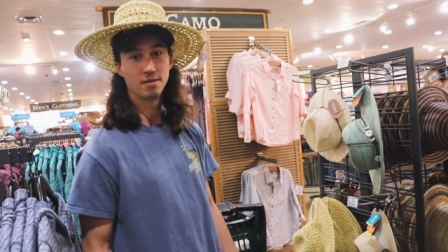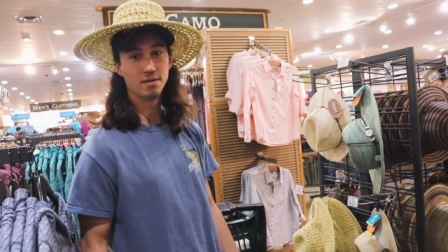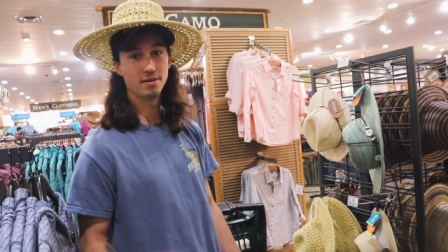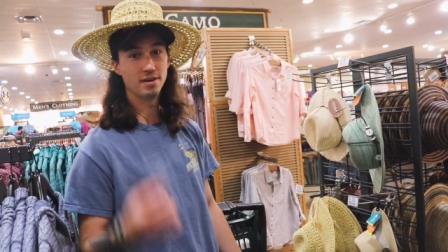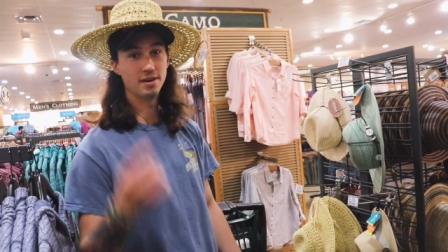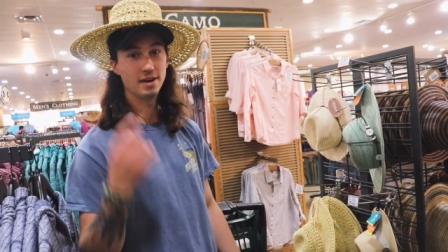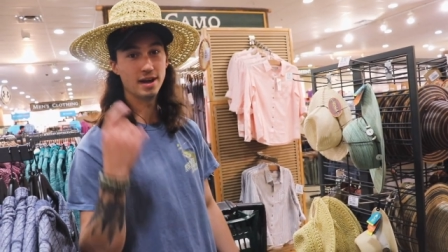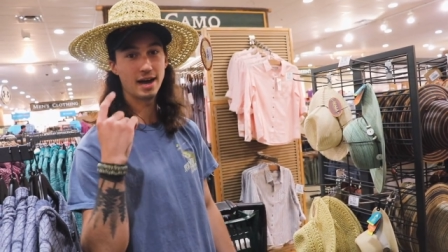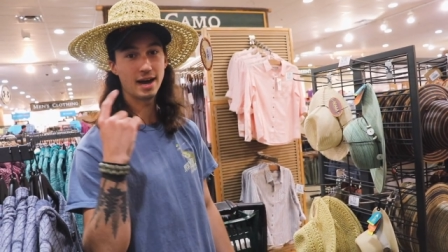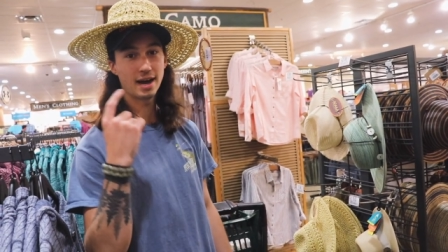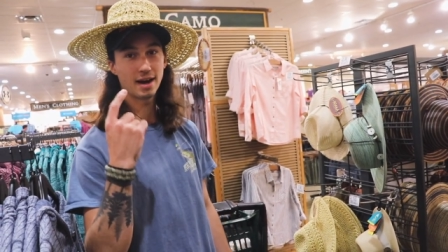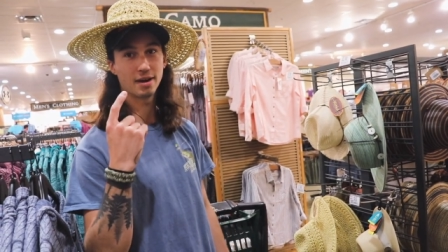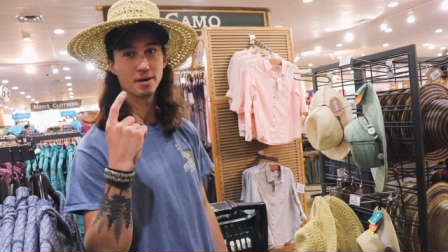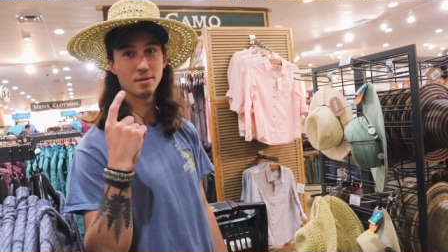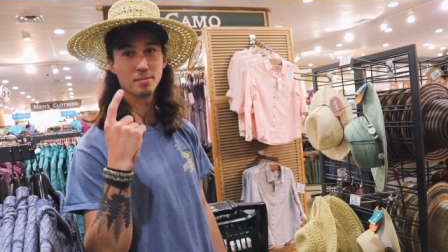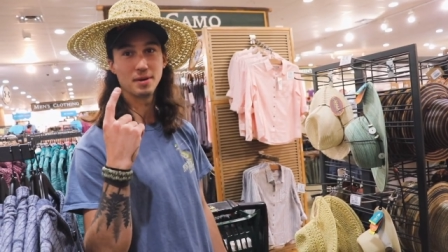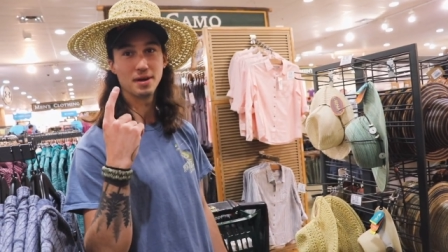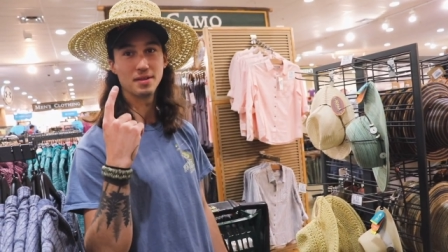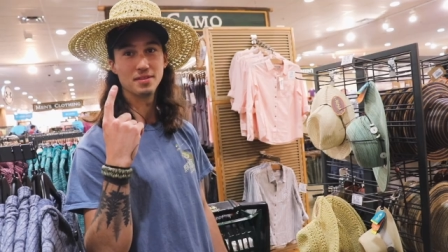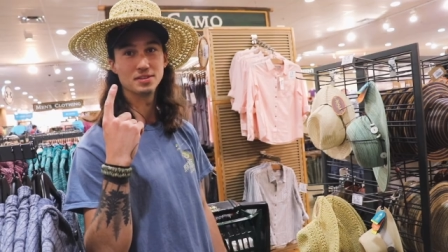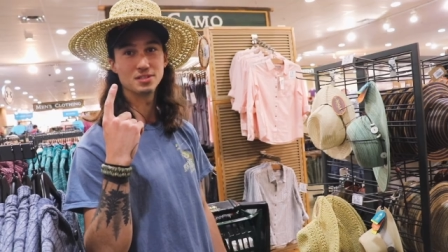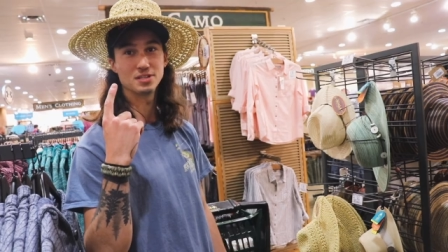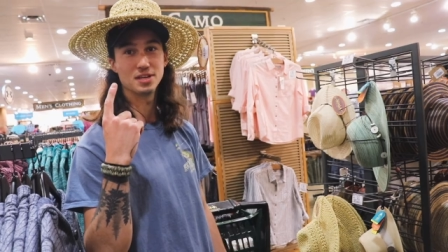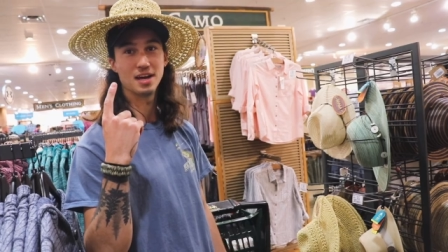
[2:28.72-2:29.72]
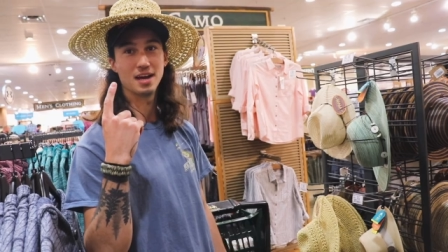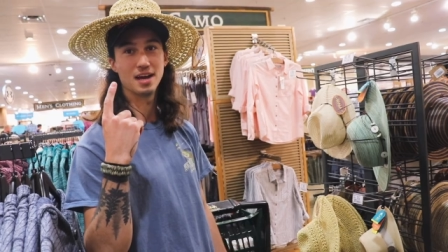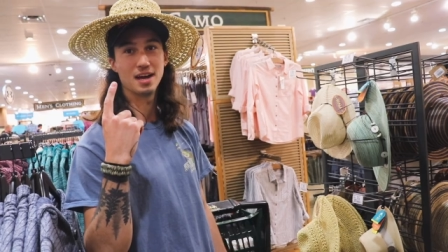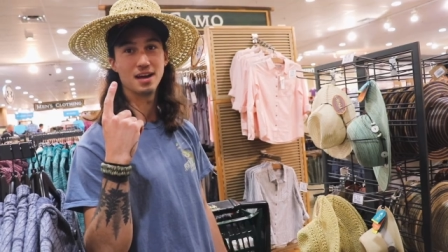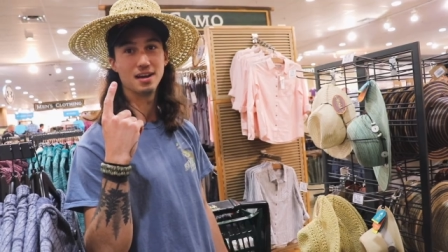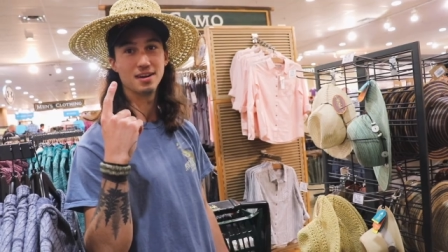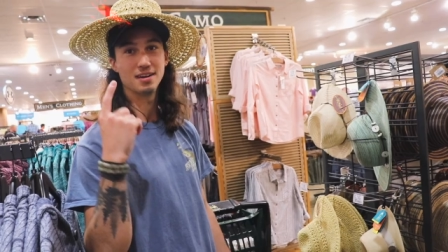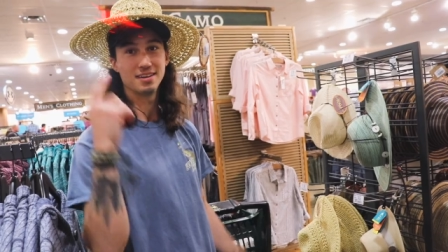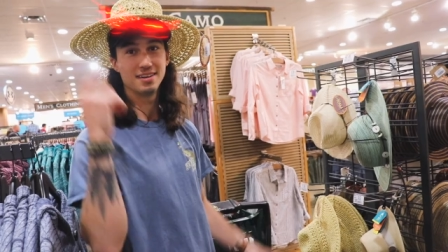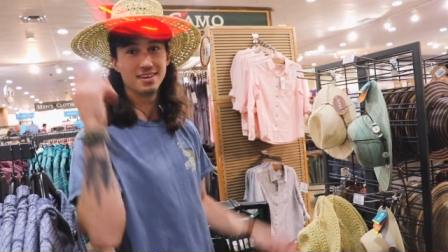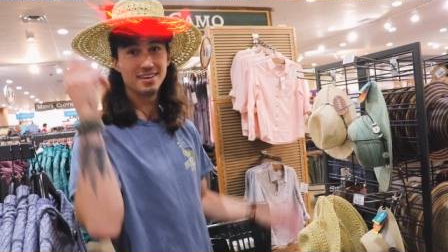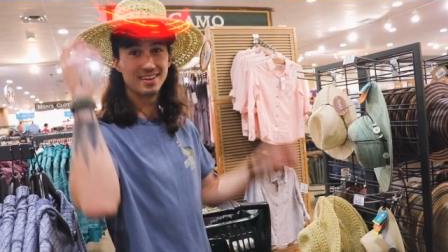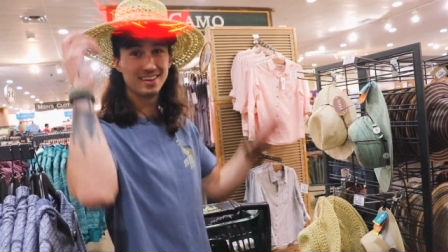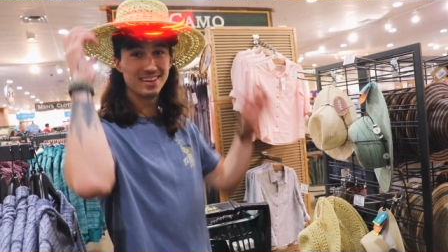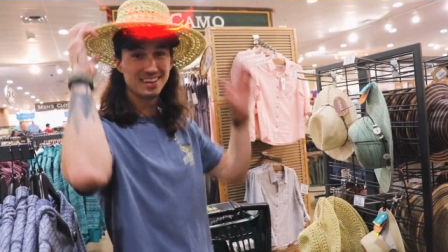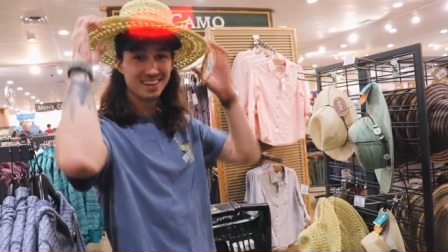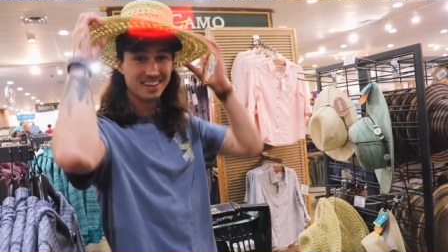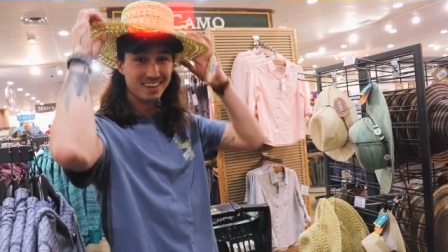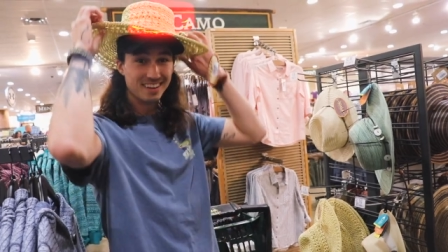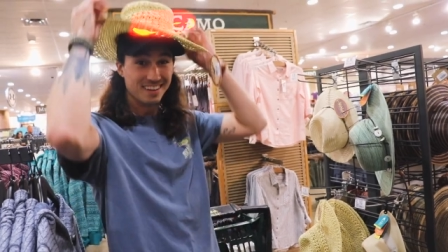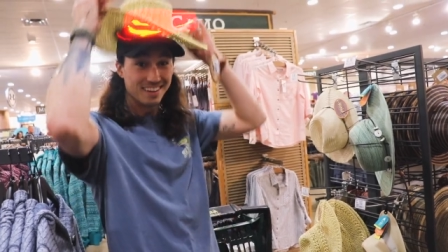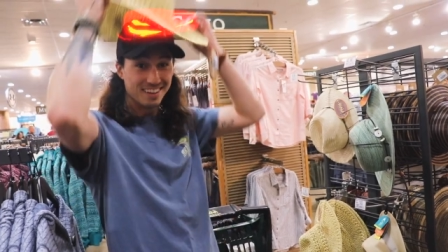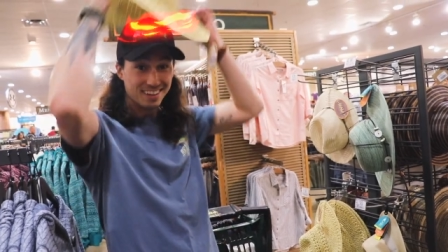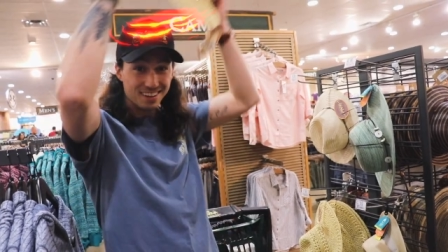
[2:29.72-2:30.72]
not gonna buy this hat.
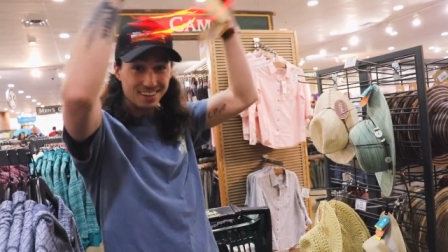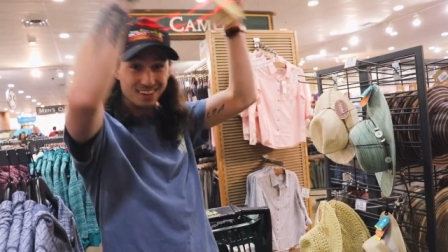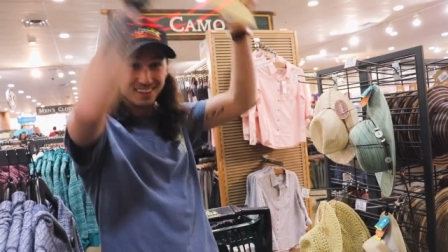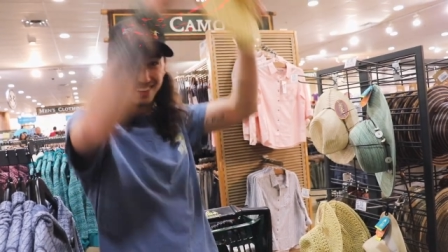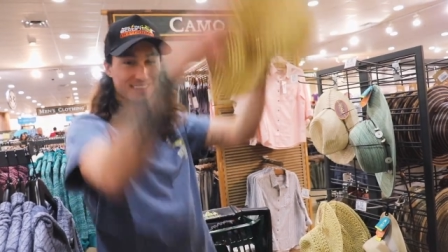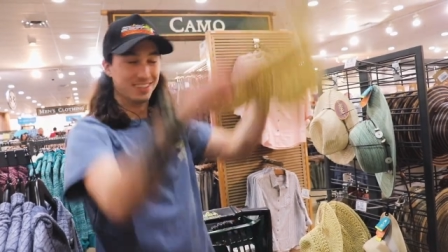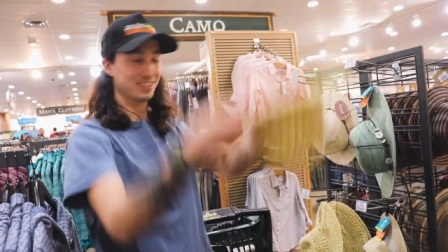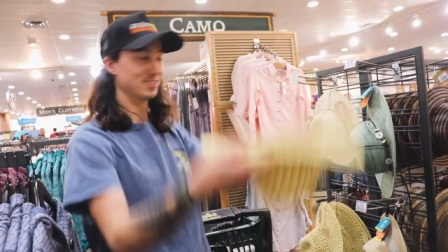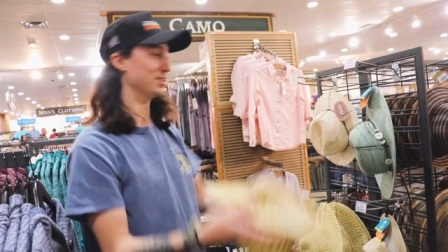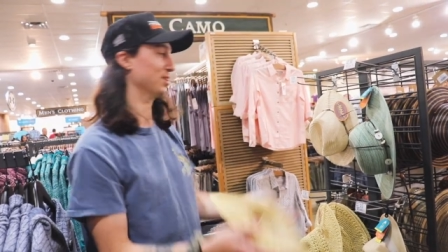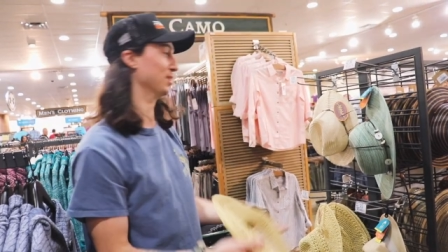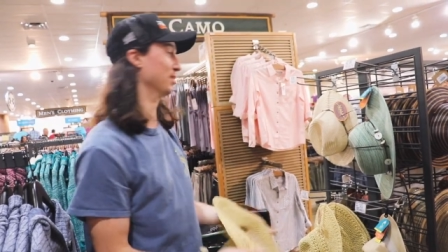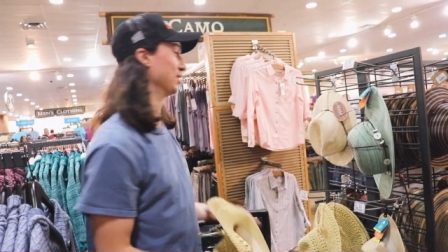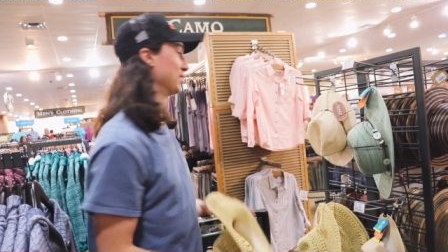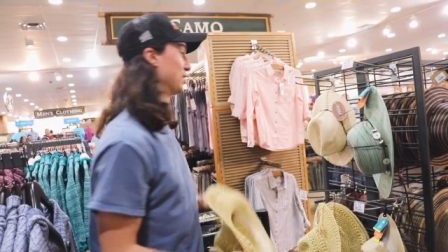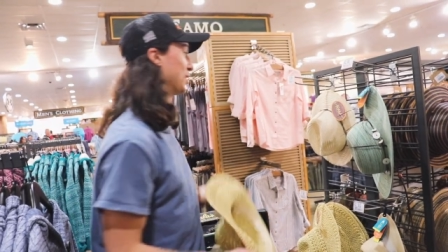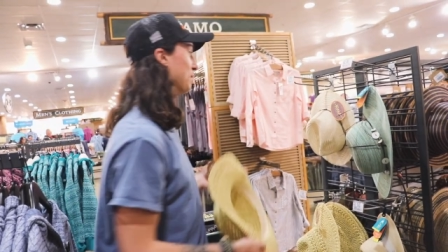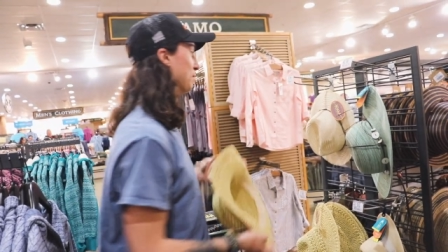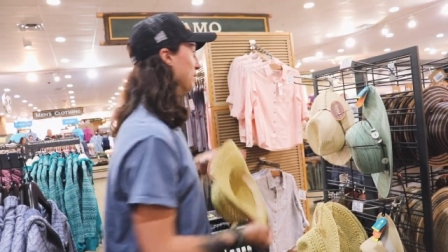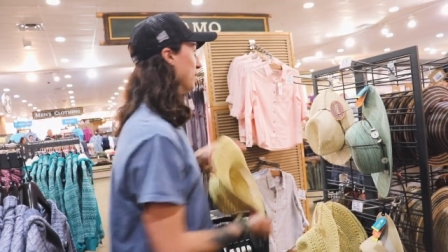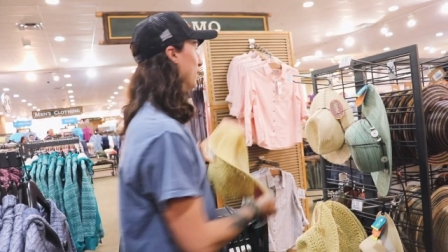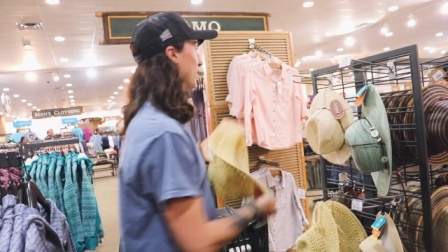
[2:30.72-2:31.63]
So let's keep